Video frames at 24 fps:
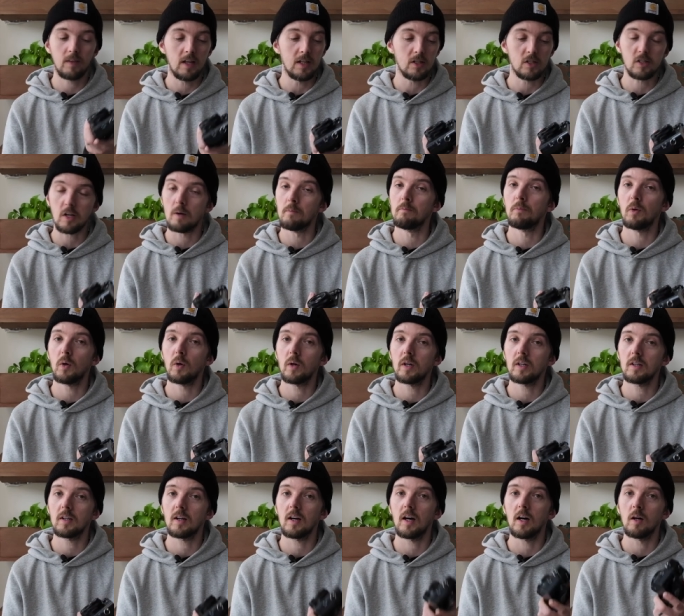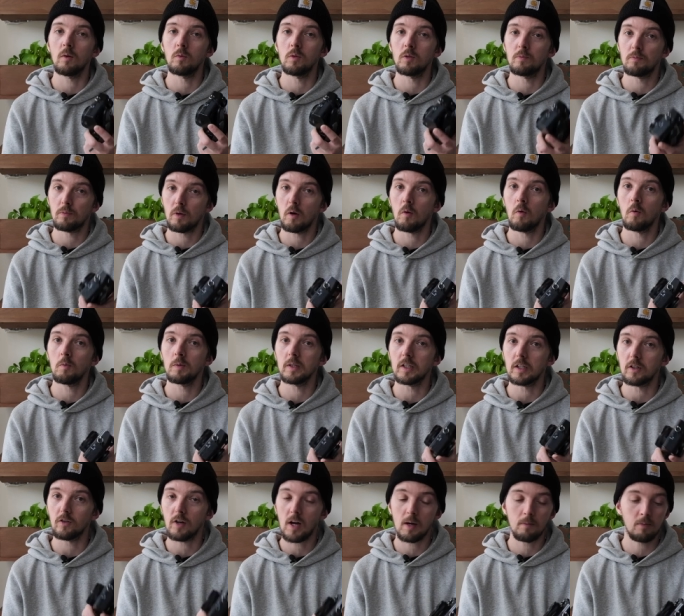At some point I would probably
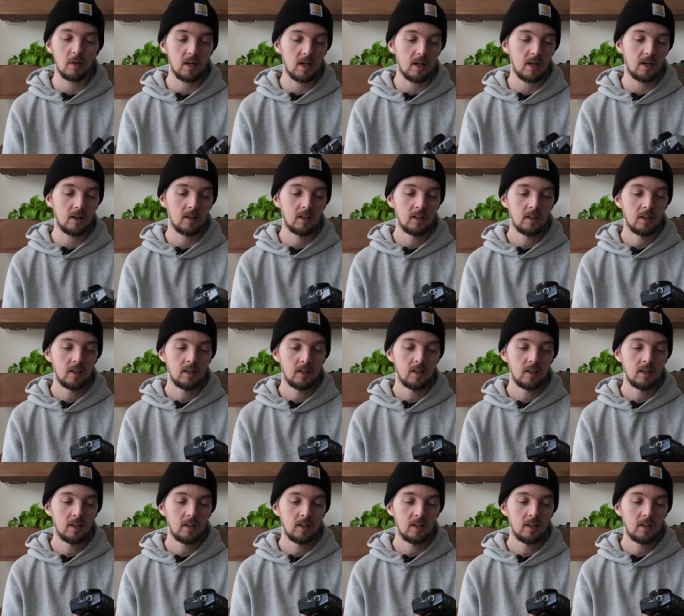grab that,